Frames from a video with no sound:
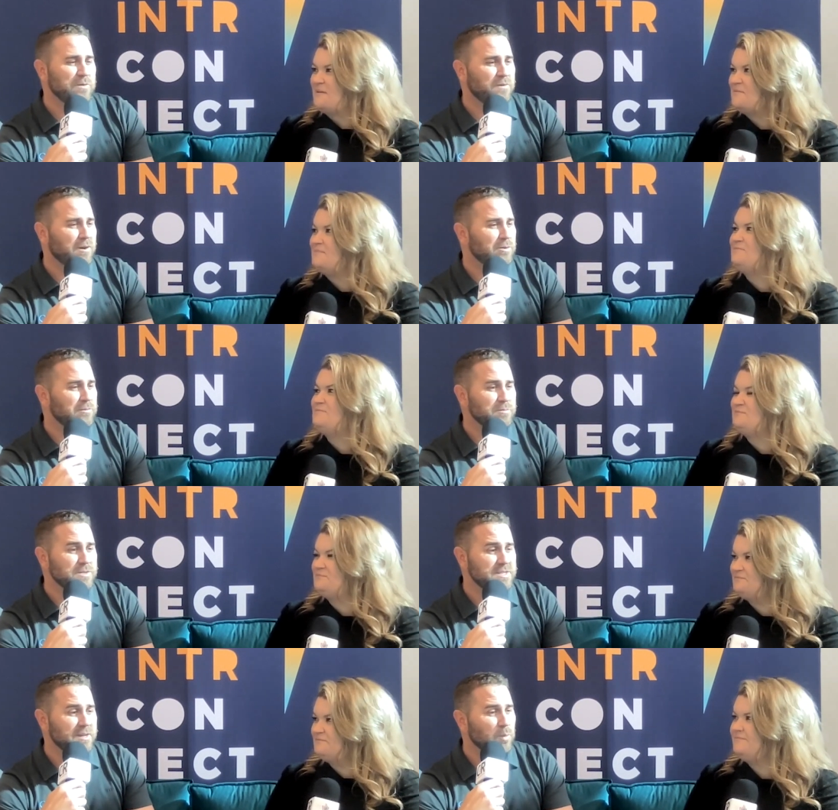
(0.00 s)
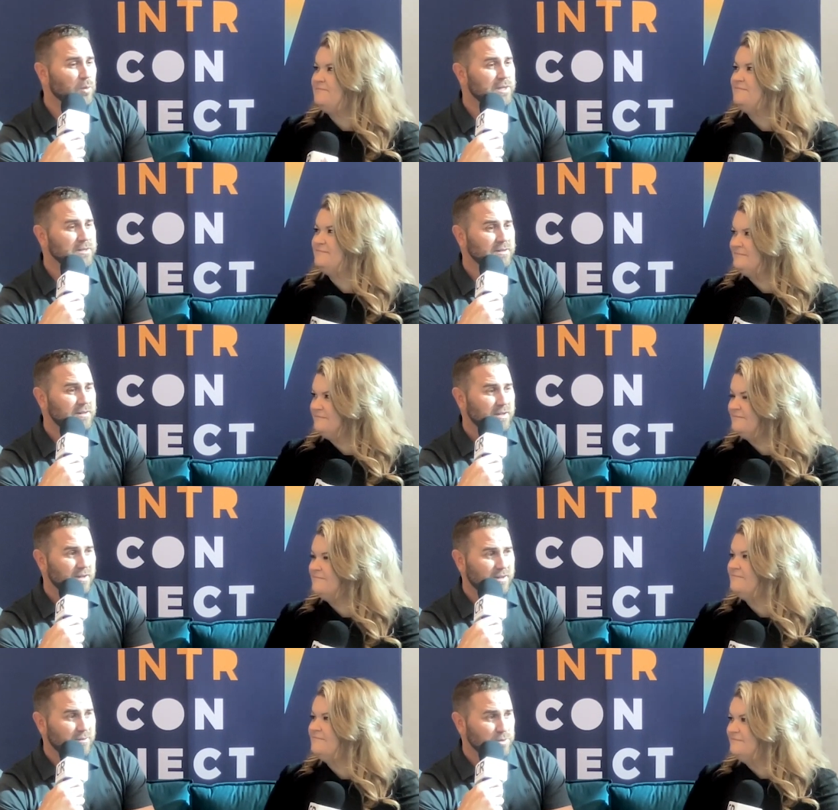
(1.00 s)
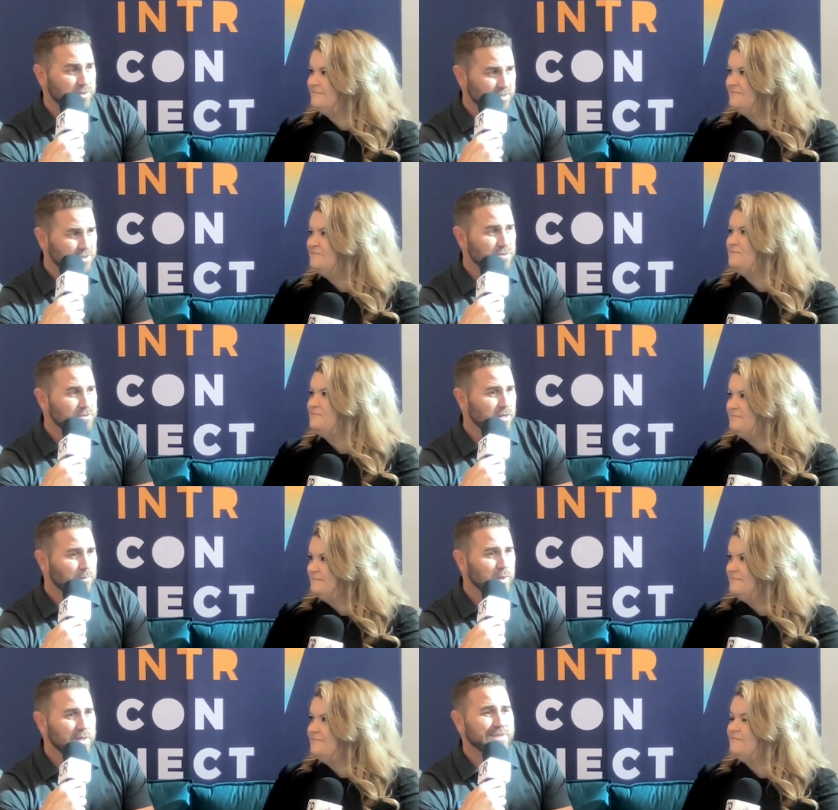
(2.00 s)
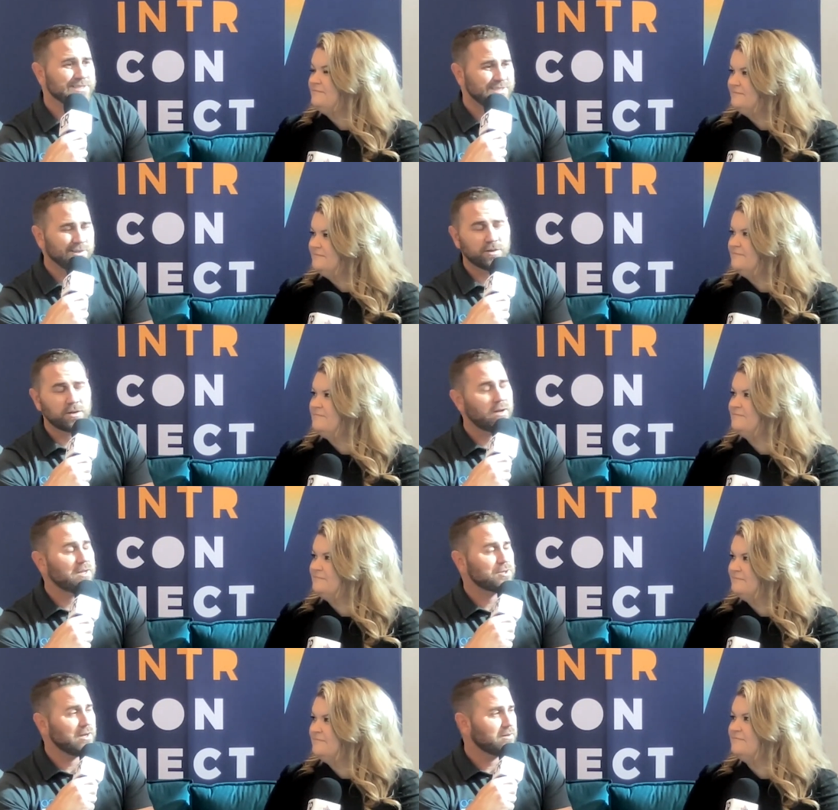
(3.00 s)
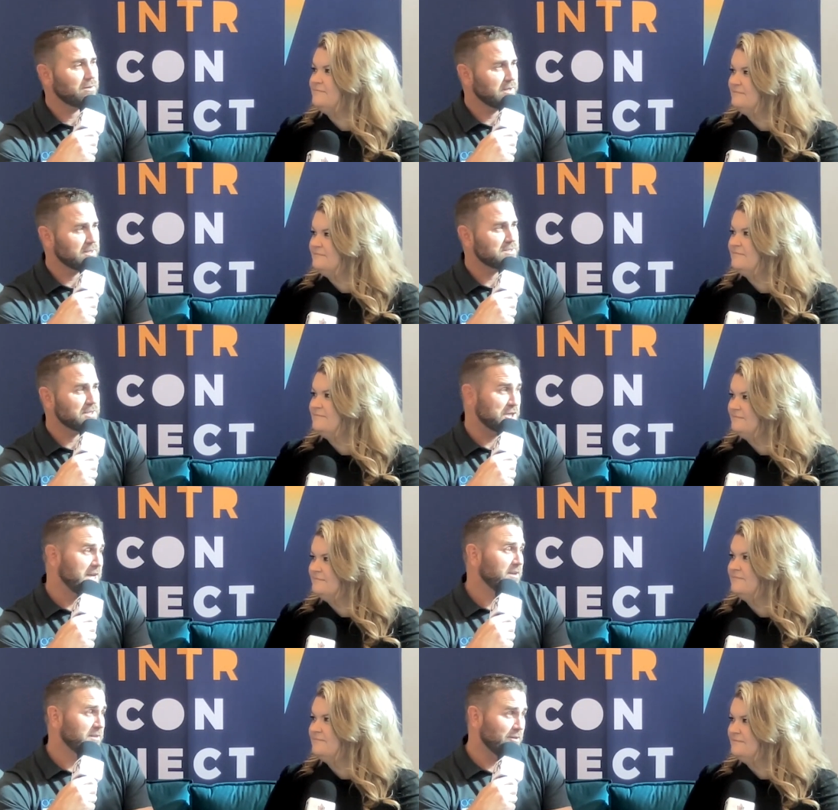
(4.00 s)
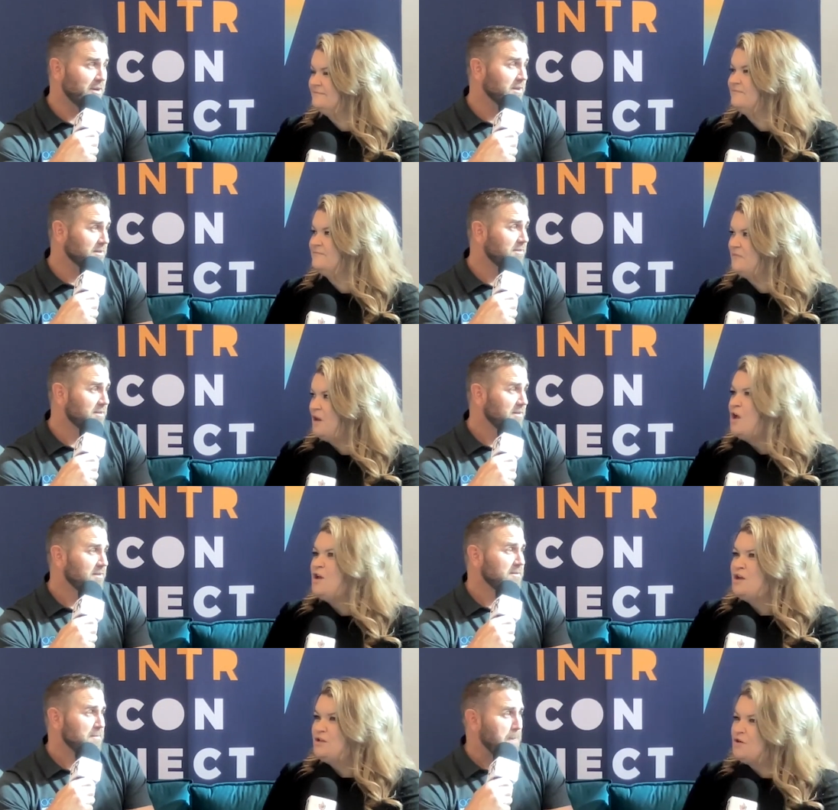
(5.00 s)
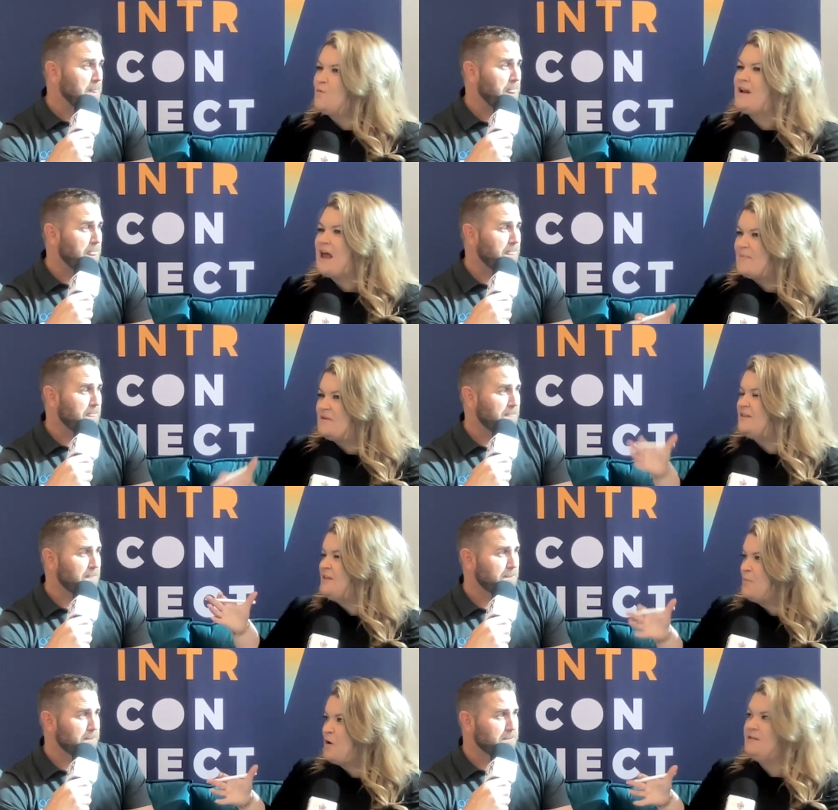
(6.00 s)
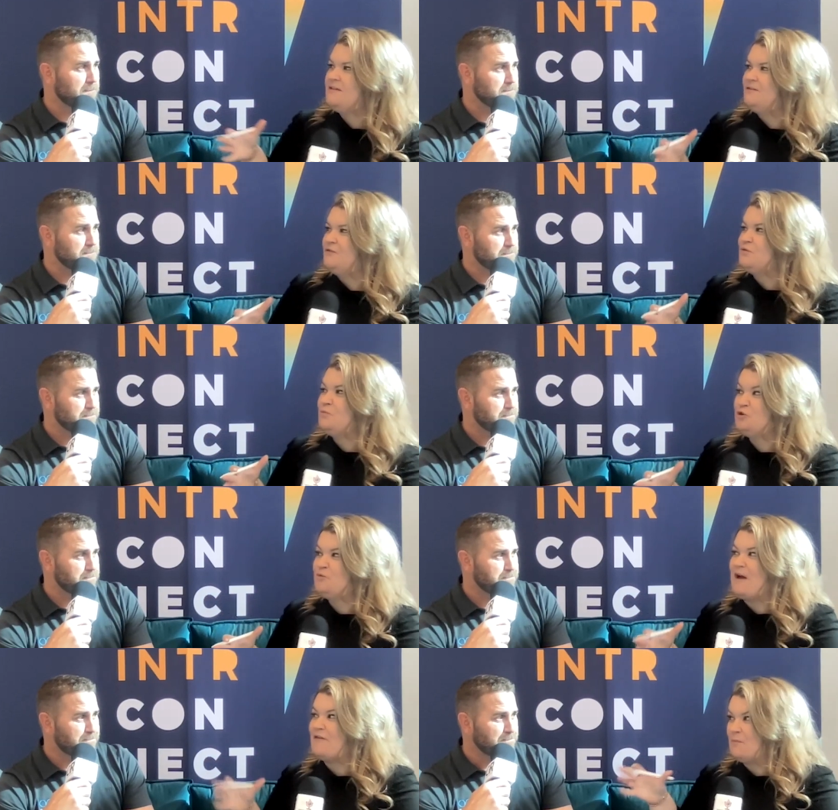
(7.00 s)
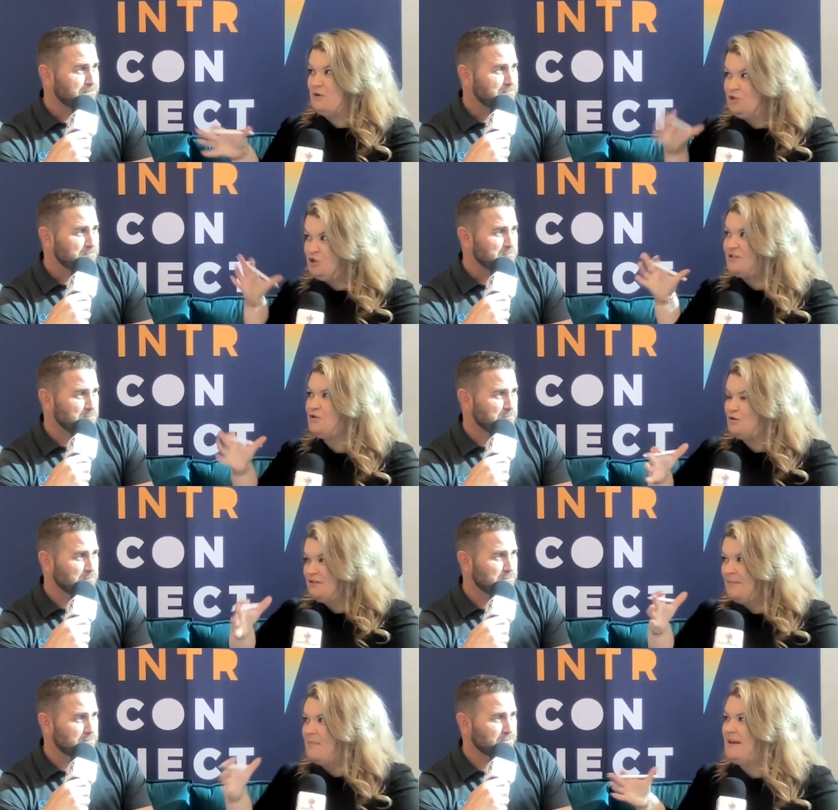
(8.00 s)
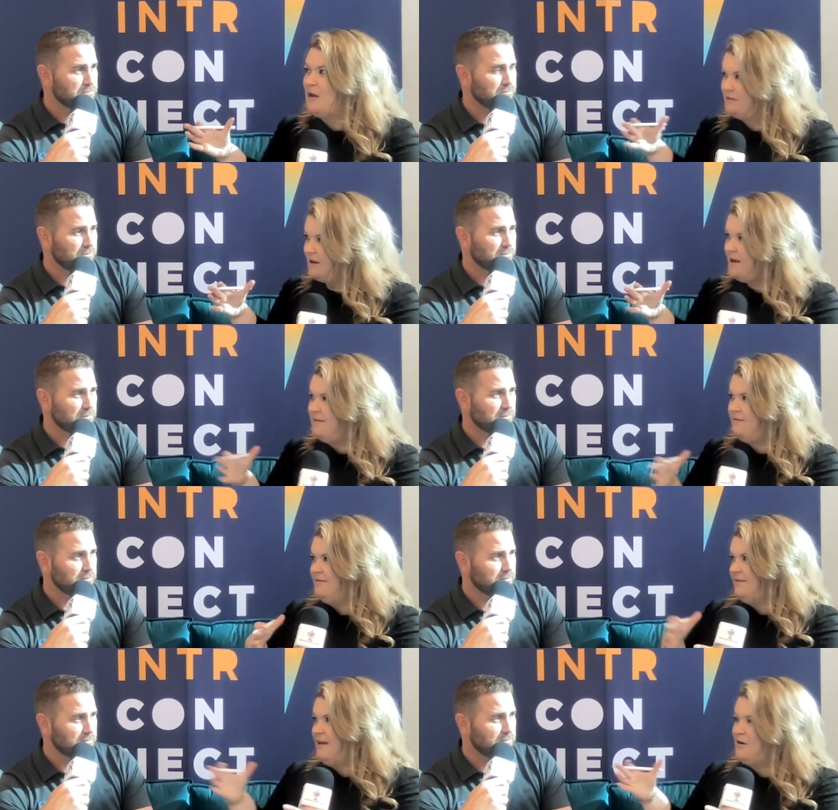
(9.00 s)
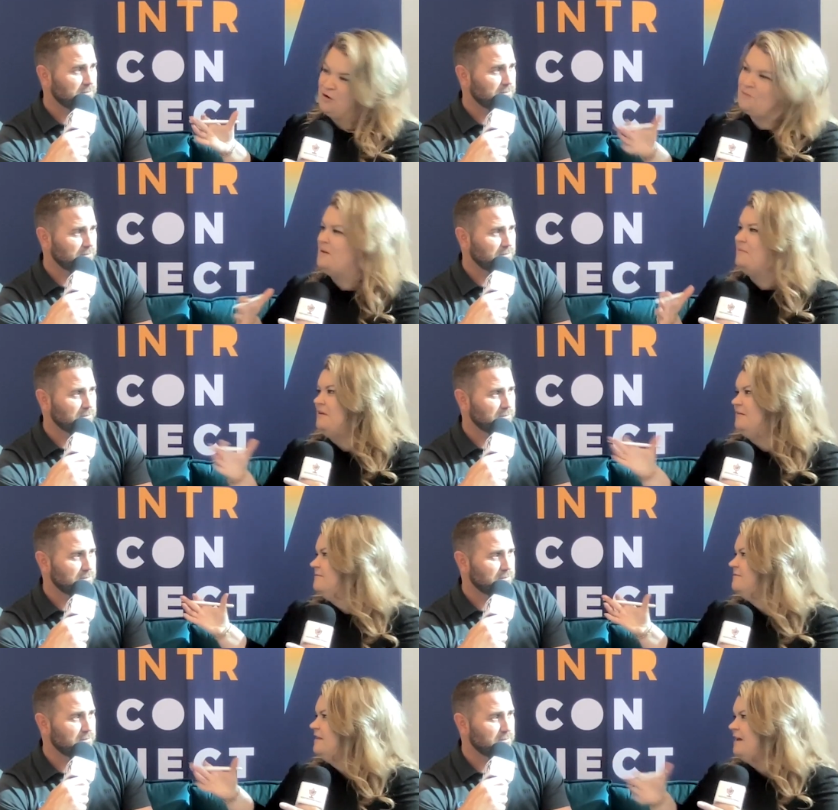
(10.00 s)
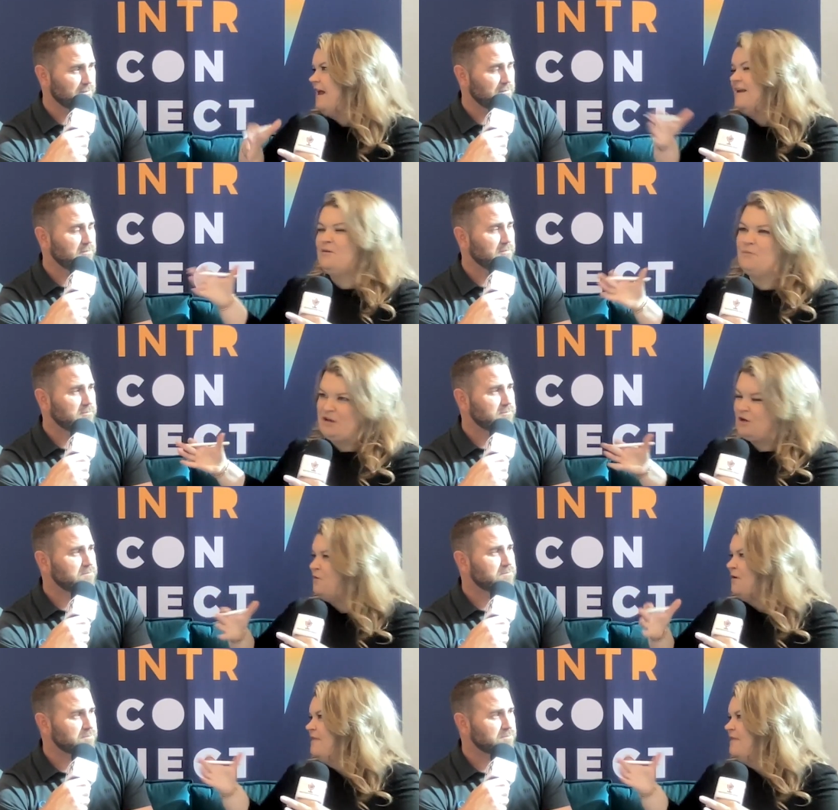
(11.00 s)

Speaker 1: we follow up from step one uh, with the insurance company until the contractor gets a check in their hand.
Speaker 2: So what happens in that process if there's pushback from an adjuster or somebody else on the carrier, maybe any window